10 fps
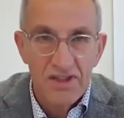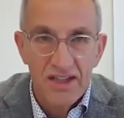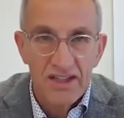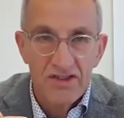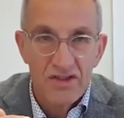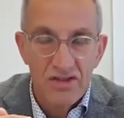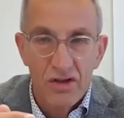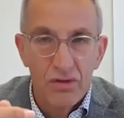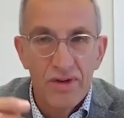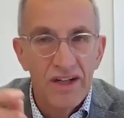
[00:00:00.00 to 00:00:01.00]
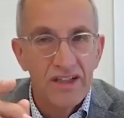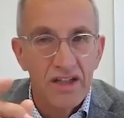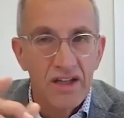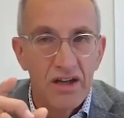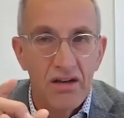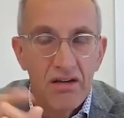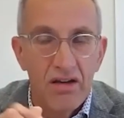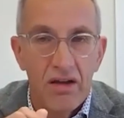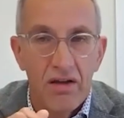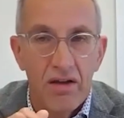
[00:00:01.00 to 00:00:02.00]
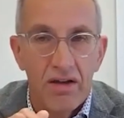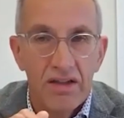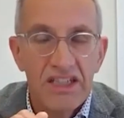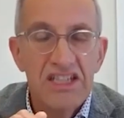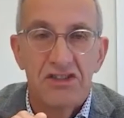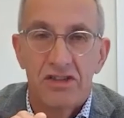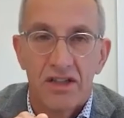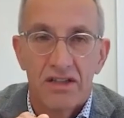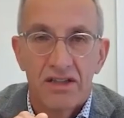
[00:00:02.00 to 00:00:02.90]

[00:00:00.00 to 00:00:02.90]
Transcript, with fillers: then it's already easier.